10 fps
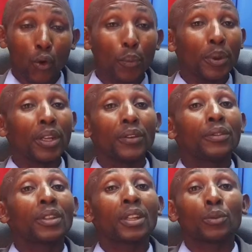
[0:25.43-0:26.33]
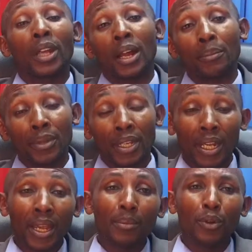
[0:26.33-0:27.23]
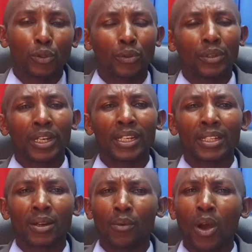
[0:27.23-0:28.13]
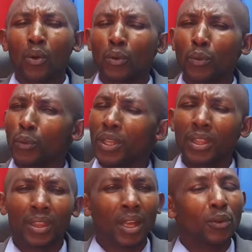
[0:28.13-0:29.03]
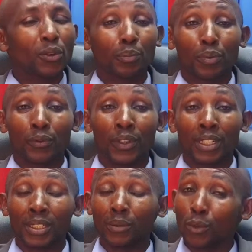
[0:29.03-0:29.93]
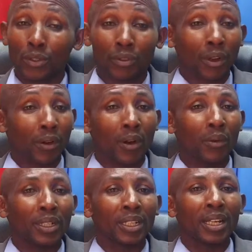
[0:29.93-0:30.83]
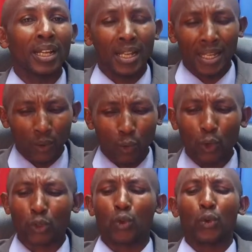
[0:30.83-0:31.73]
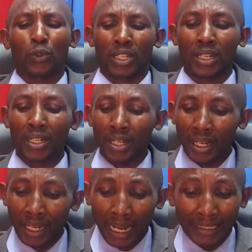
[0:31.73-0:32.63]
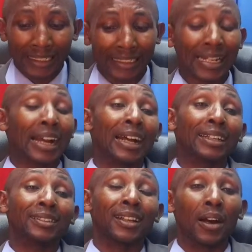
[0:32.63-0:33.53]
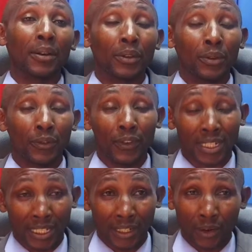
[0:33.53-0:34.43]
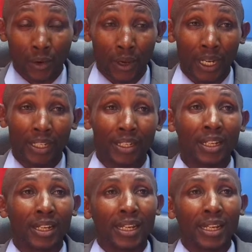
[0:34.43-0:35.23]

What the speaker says: who believes that we can be able to create a world without poverty was around. He was hosted at Tangaza University College,